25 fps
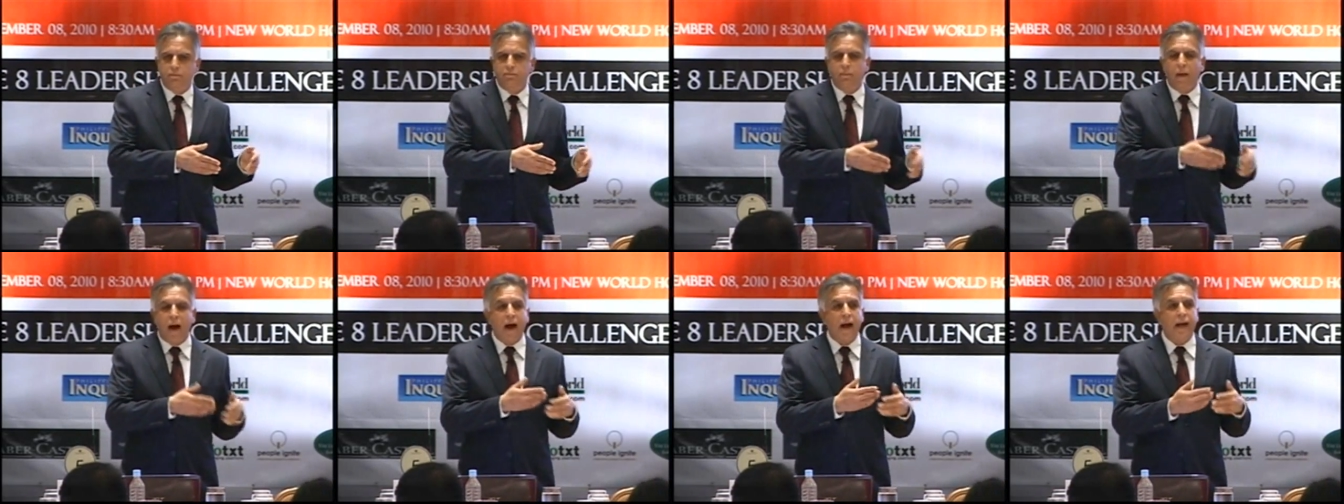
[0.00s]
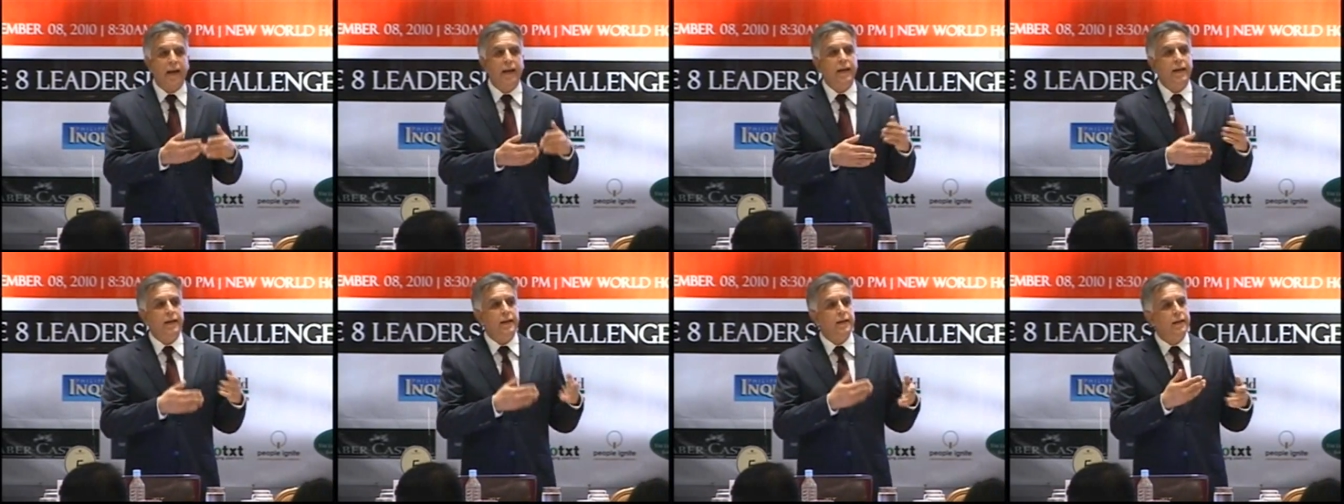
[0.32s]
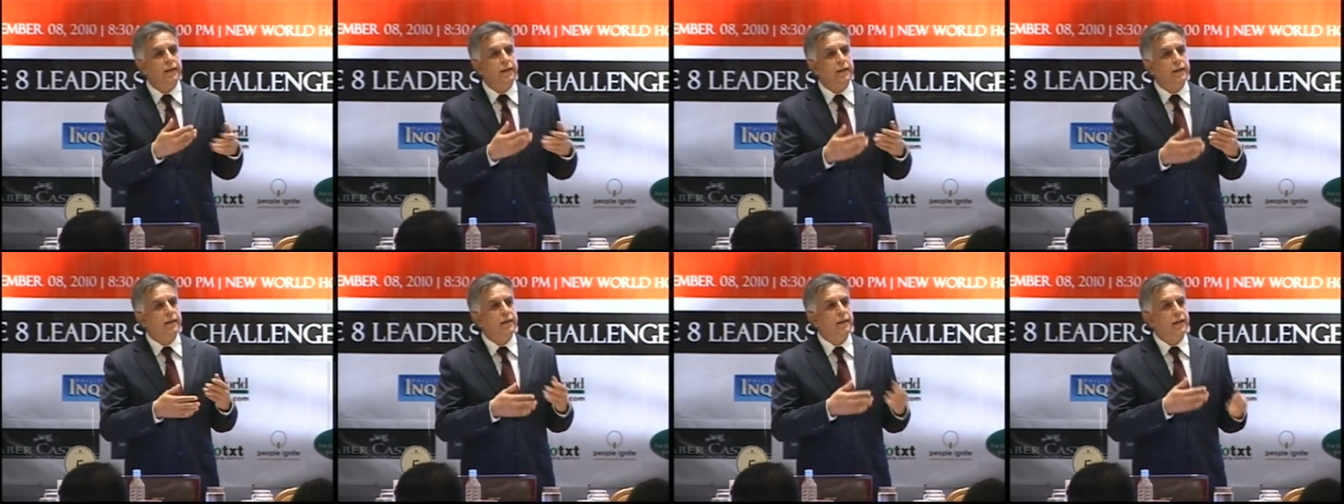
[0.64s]
my
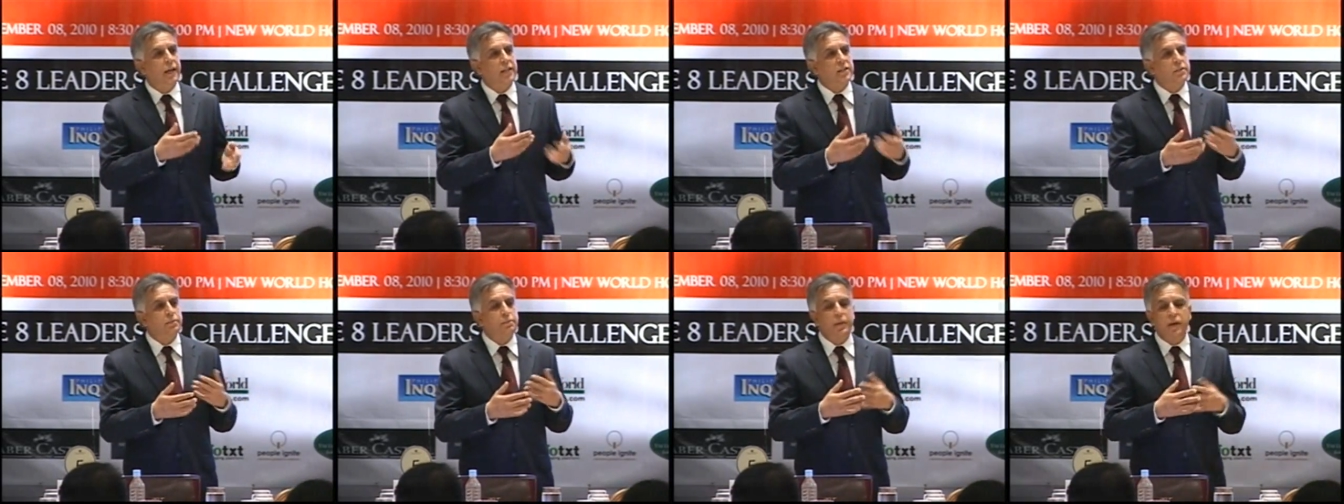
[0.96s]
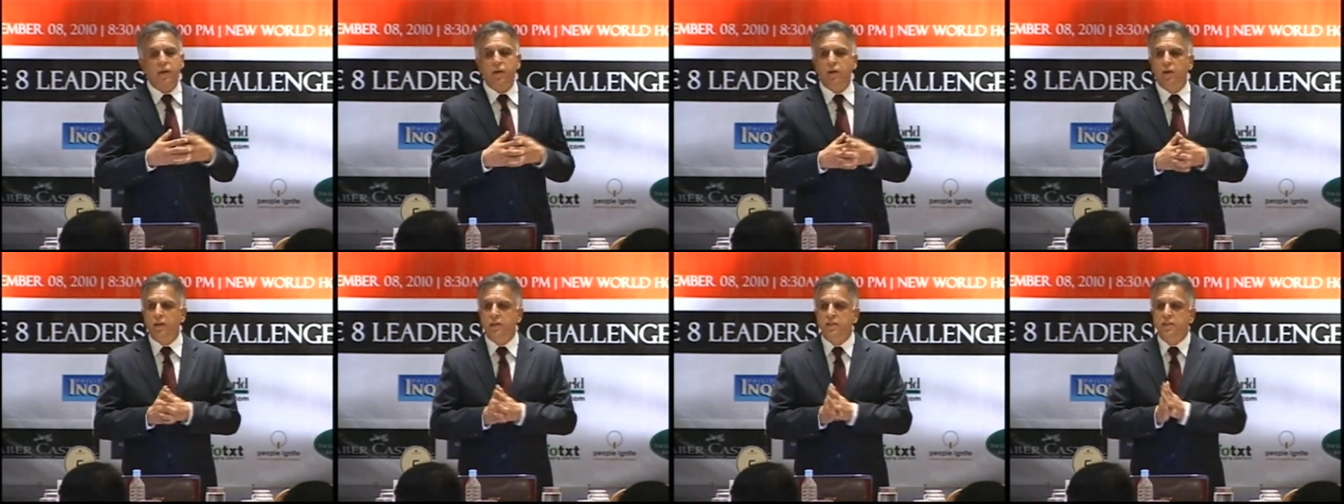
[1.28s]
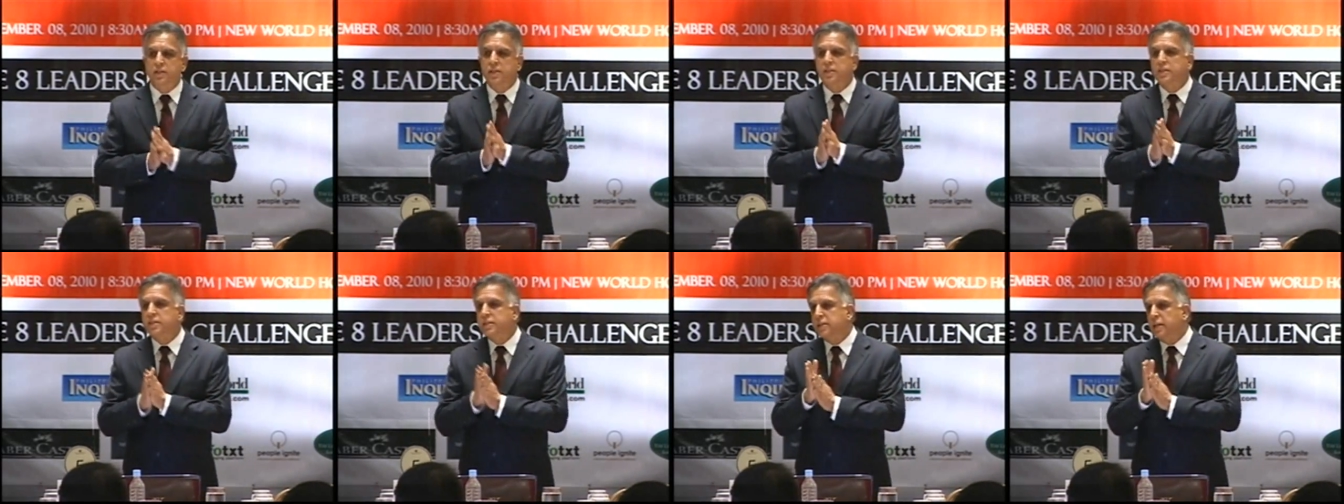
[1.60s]

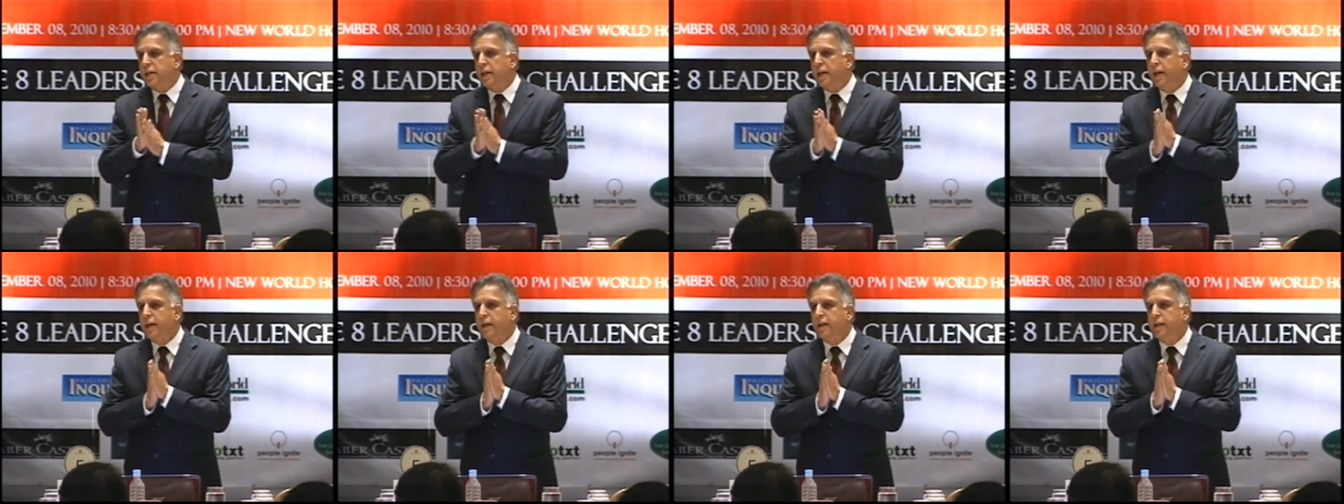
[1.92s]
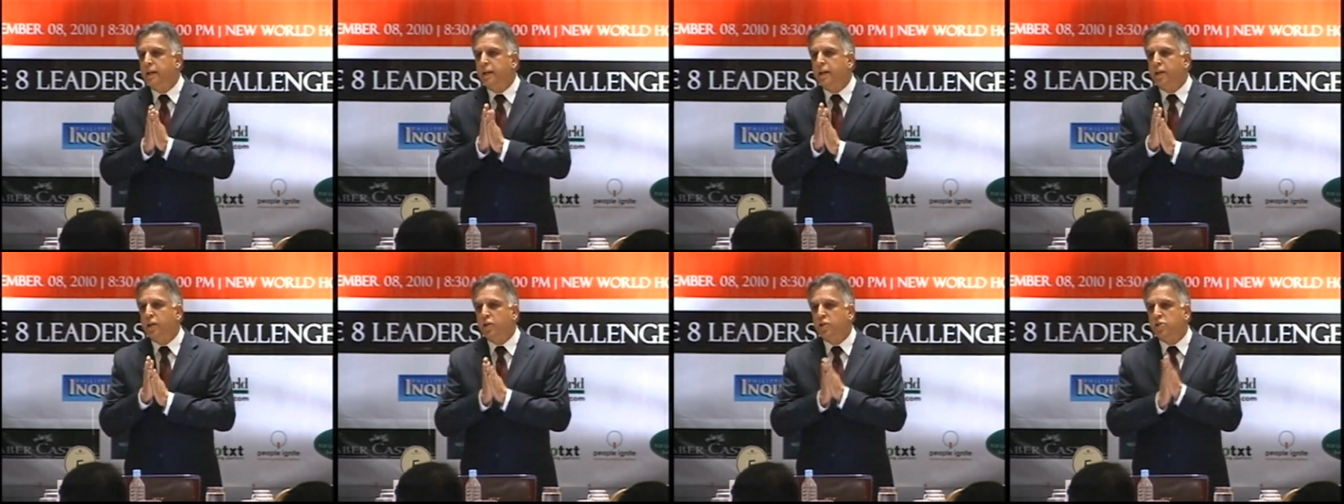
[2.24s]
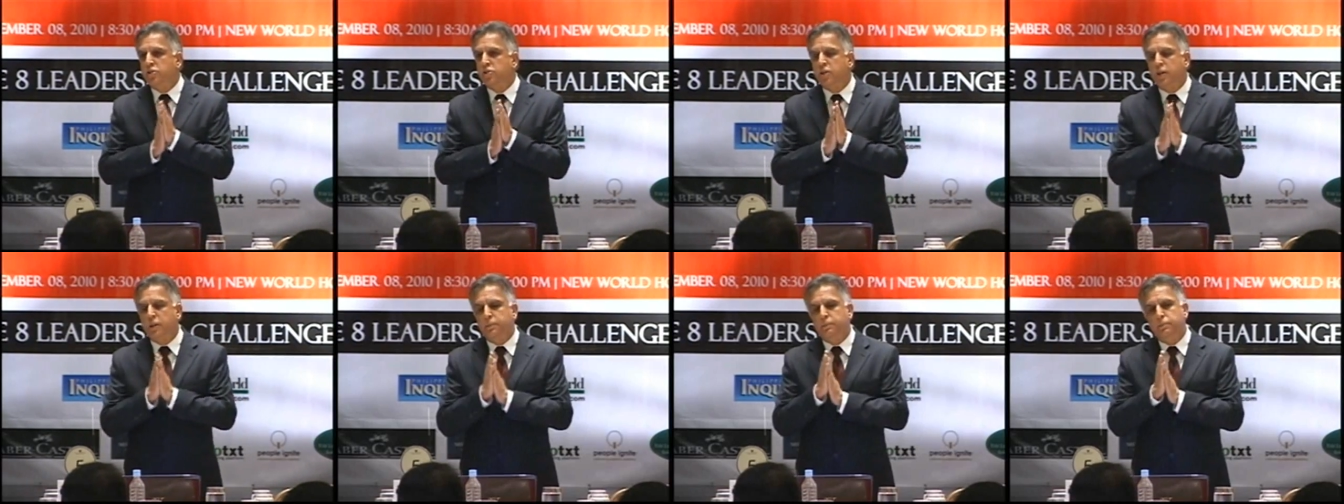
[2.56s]
experiences in
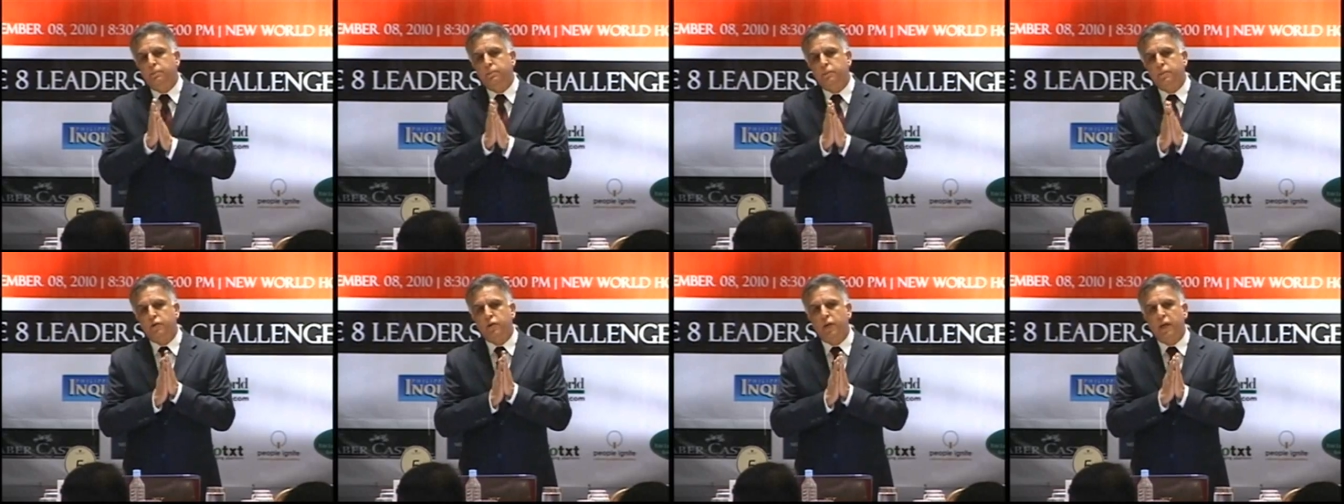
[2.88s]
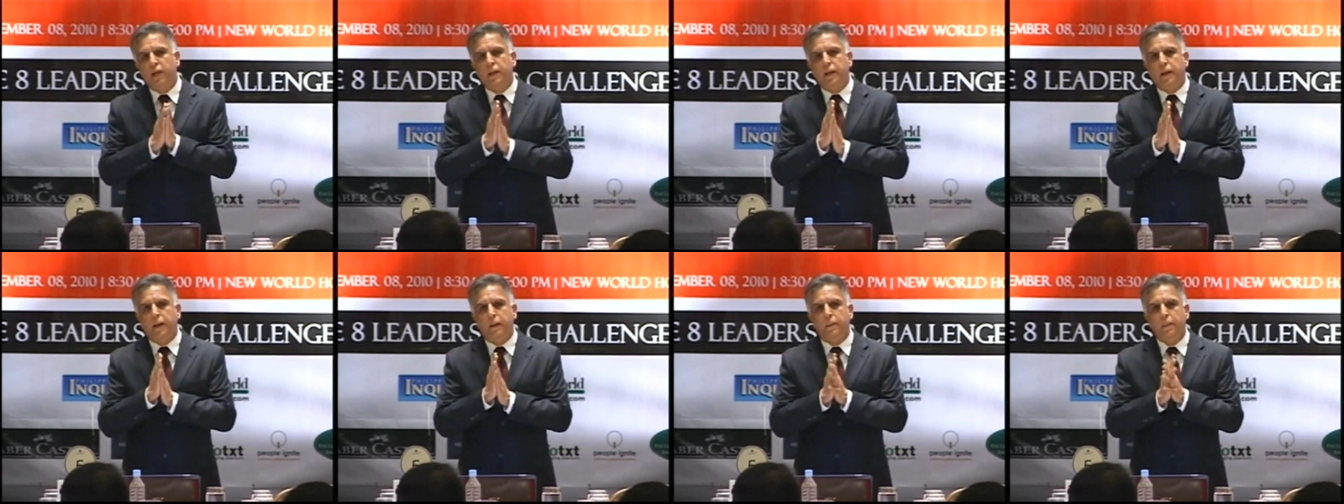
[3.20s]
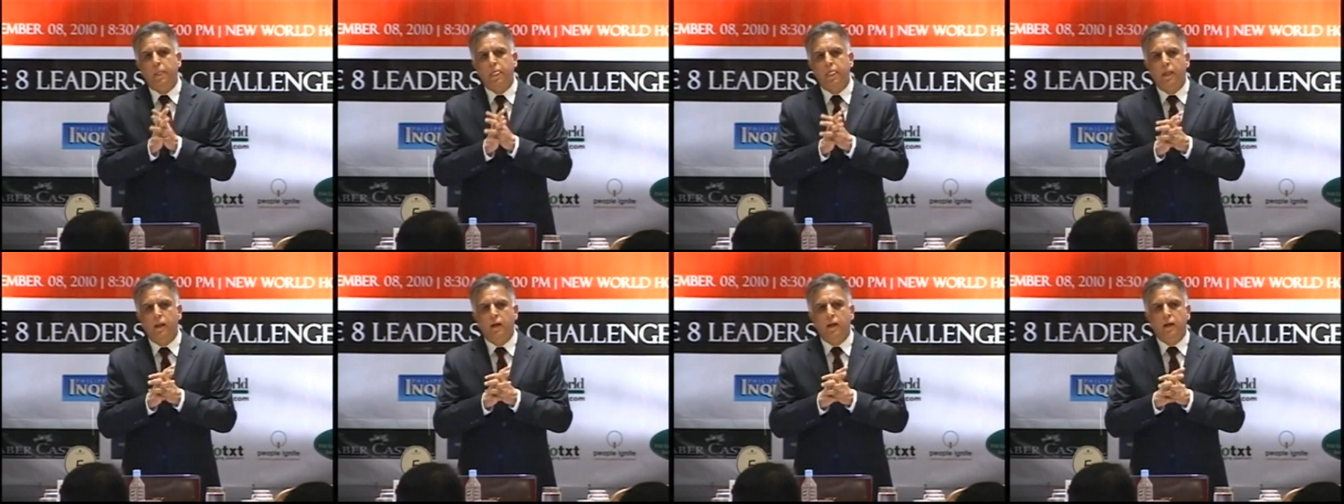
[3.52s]
leadership training,